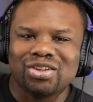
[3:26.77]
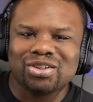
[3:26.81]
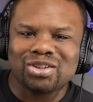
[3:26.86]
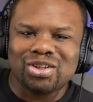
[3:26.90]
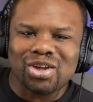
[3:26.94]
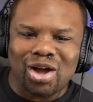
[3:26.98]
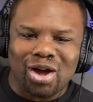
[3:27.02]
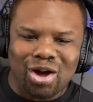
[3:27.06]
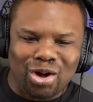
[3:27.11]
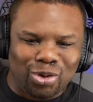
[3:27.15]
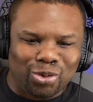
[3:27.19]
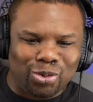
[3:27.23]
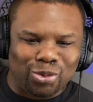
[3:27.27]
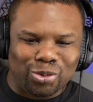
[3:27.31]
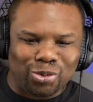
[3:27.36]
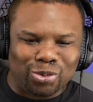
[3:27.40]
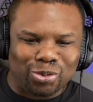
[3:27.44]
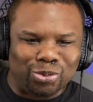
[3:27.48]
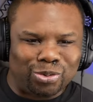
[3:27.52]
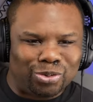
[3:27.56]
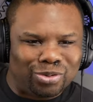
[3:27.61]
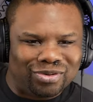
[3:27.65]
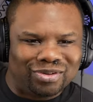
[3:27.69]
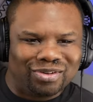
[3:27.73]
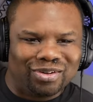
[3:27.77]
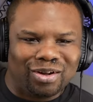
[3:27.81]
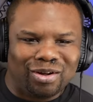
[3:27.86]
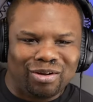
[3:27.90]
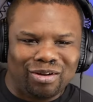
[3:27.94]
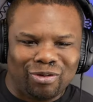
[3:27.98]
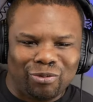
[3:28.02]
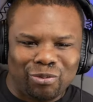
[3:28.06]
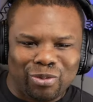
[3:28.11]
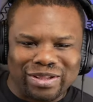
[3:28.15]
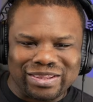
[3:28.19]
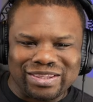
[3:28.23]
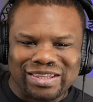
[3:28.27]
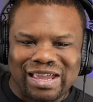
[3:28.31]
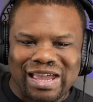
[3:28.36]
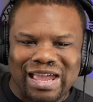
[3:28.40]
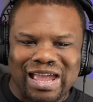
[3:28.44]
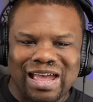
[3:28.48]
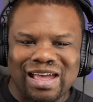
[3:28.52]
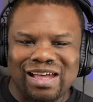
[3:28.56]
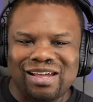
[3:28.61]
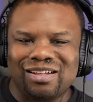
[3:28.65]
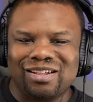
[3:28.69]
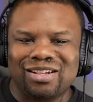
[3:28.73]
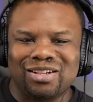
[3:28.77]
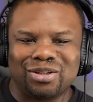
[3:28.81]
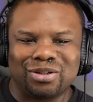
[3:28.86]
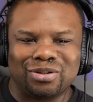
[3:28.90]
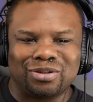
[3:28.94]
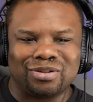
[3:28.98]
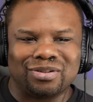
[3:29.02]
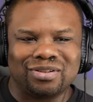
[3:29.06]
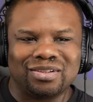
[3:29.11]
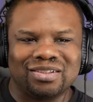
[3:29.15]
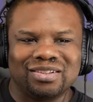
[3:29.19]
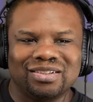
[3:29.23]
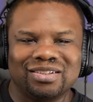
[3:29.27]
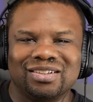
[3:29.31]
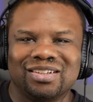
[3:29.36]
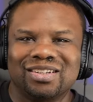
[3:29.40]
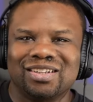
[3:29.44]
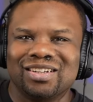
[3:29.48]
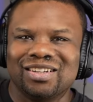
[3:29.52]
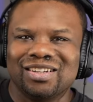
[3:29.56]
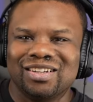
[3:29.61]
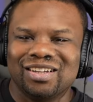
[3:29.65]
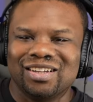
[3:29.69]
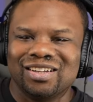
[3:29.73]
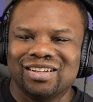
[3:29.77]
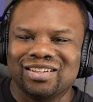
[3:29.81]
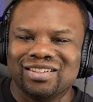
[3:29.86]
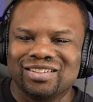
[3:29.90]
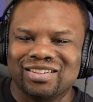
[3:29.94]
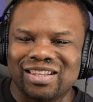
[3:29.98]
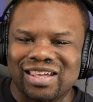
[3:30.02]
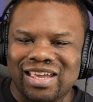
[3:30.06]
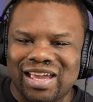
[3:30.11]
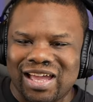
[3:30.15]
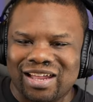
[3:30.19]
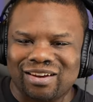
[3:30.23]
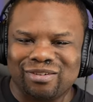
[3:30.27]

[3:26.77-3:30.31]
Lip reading: Yo! What the hell? They